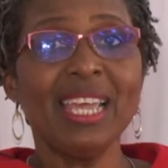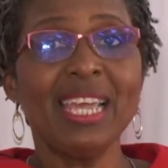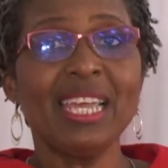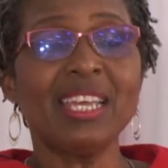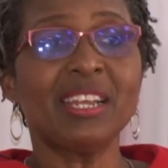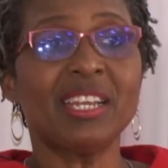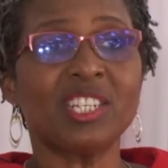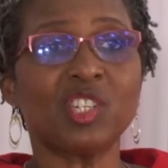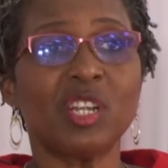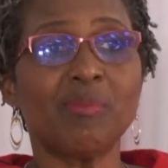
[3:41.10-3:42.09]
In
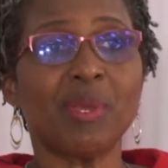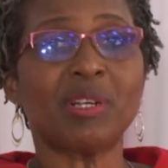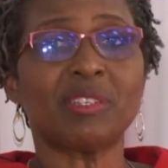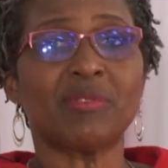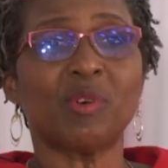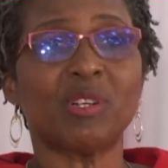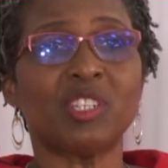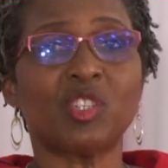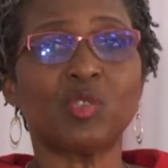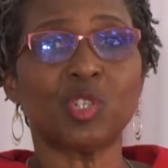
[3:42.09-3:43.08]
addition, because of all the
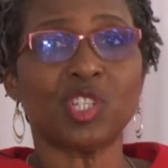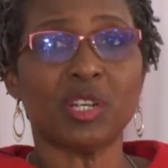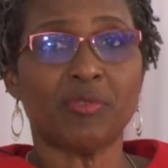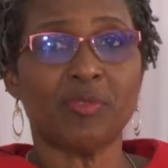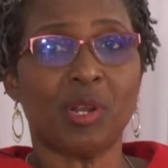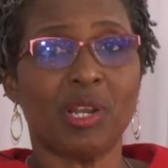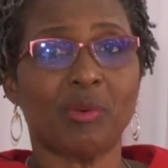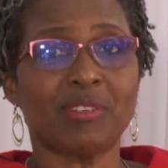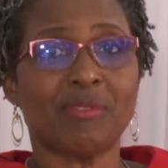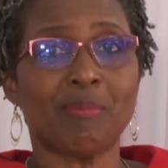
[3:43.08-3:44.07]
social
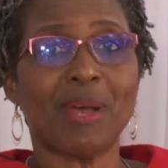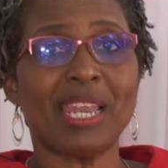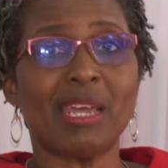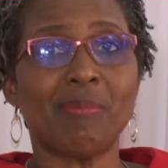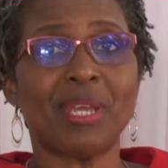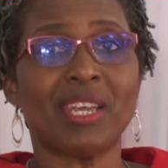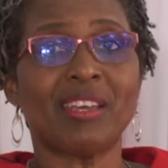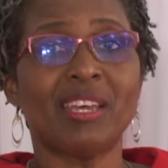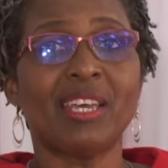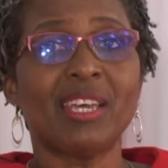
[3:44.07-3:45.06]
fallout of the pandemic,
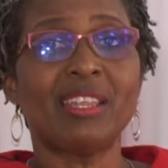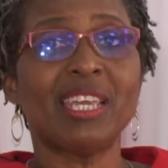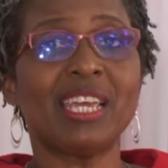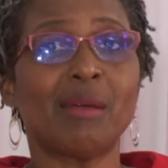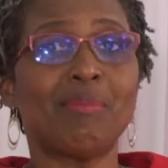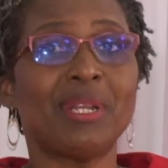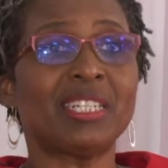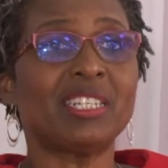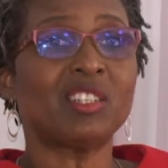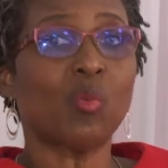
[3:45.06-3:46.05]
the
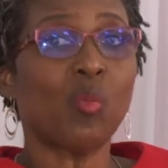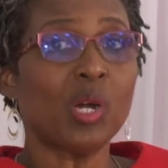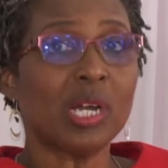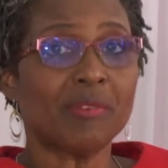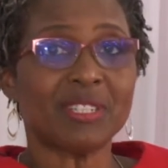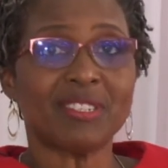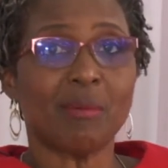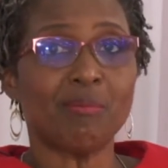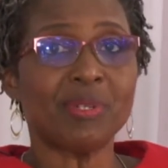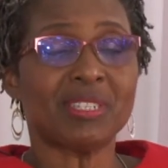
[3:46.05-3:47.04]
inability to work for
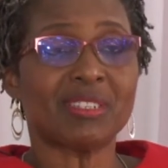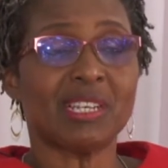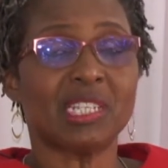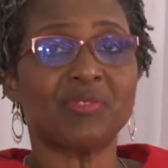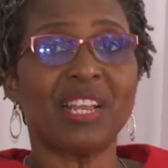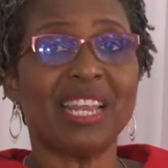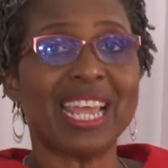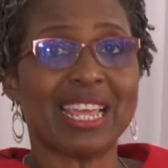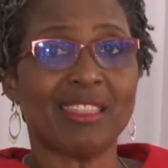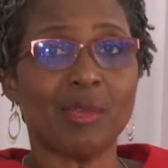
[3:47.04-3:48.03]
some persons for
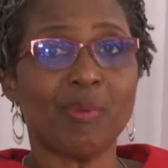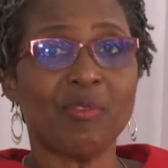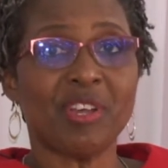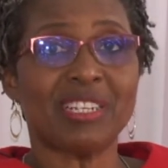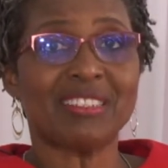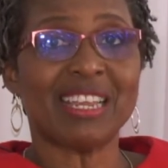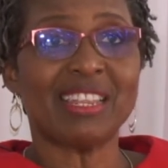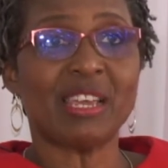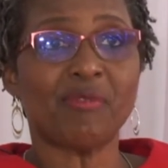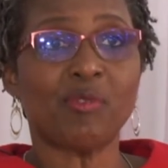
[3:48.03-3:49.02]
lengthy periods, and
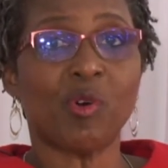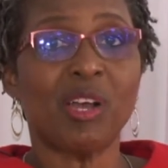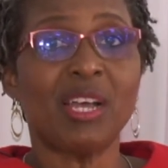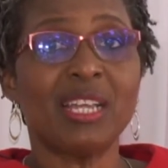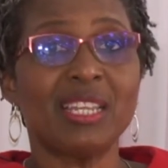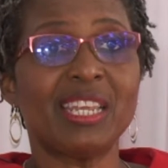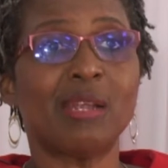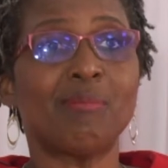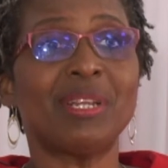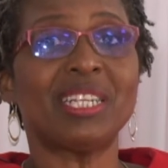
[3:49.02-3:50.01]
therefore the
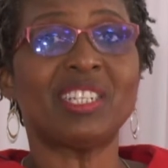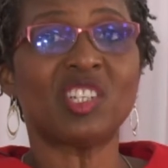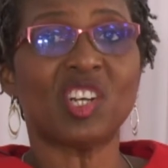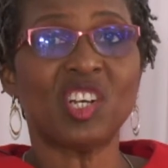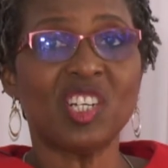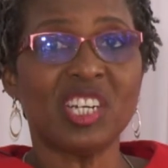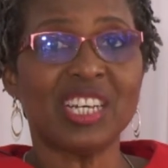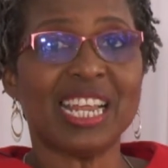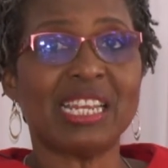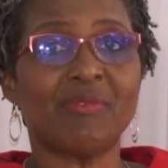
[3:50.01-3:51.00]
inability to
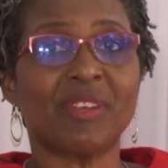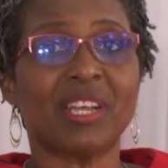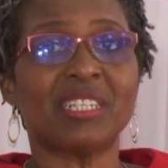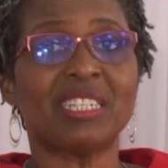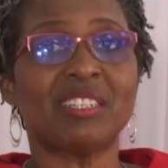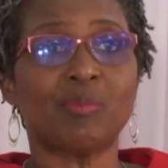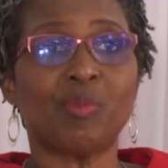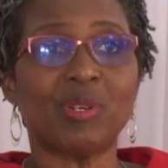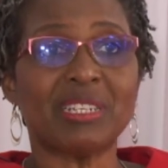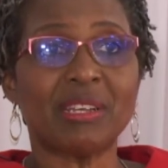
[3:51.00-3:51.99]
earn and difficulty
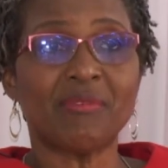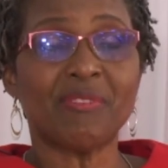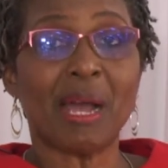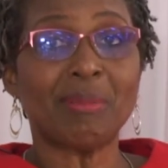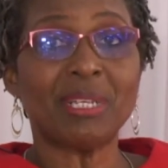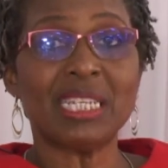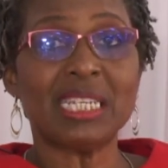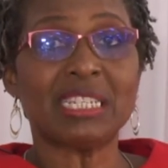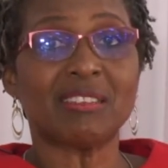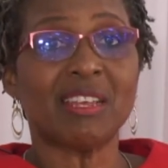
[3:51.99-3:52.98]
supporting
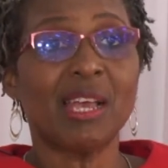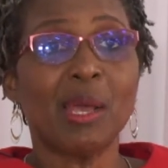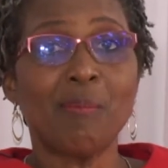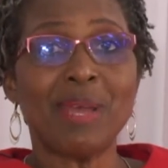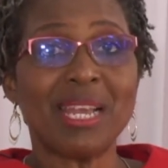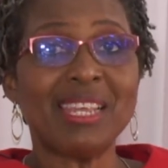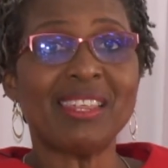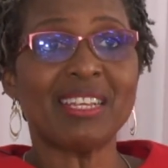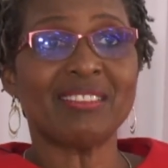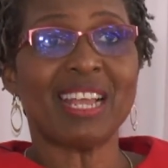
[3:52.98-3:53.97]
families. Many
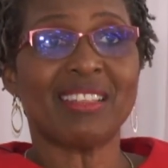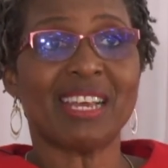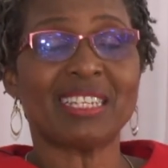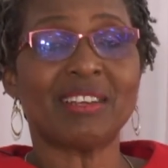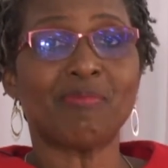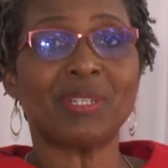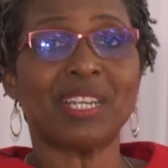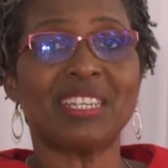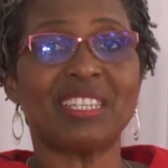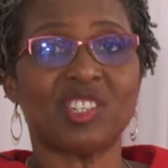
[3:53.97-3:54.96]
things like that have put
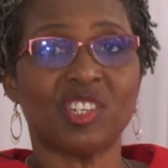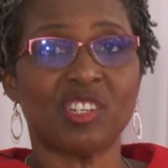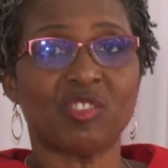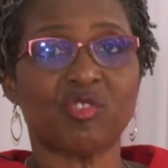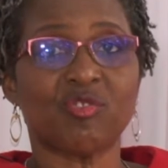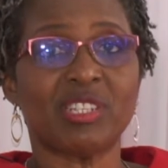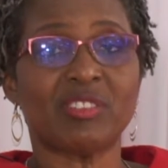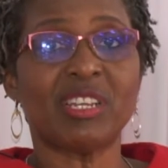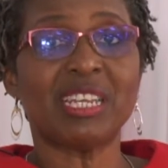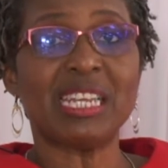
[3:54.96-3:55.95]
additional stress
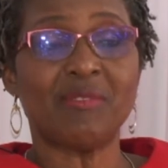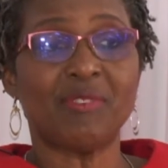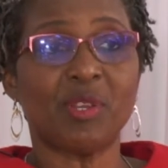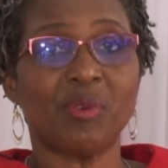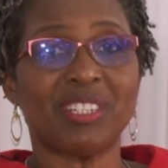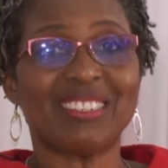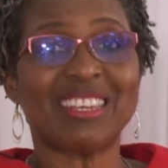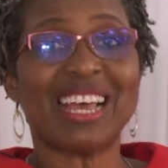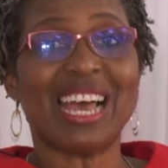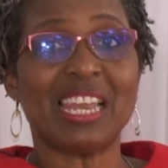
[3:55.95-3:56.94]
on individuals
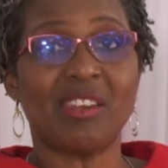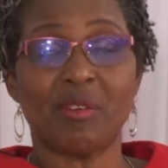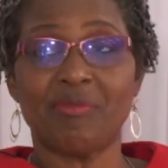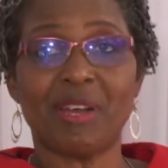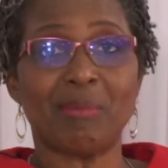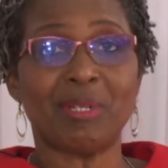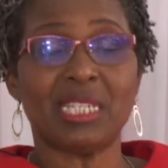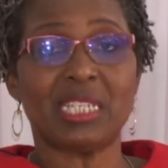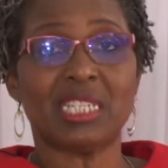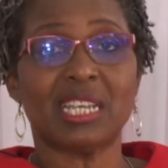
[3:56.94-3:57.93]
and on
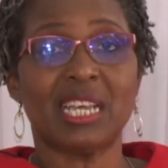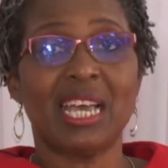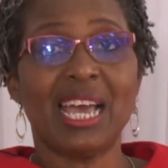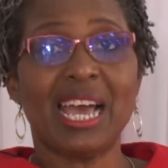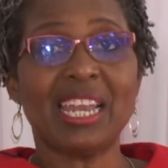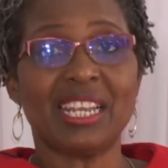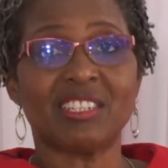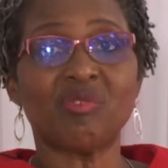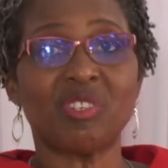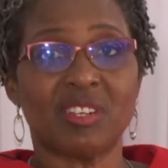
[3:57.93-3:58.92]
families. And as
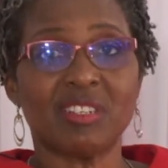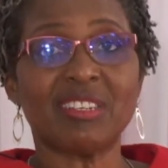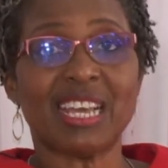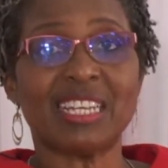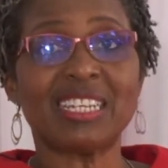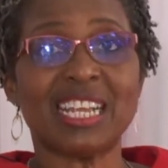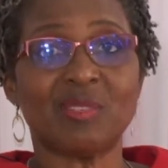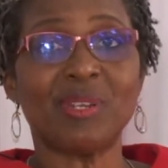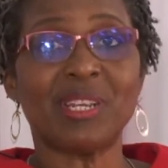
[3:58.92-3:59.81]
a result of that, it has been a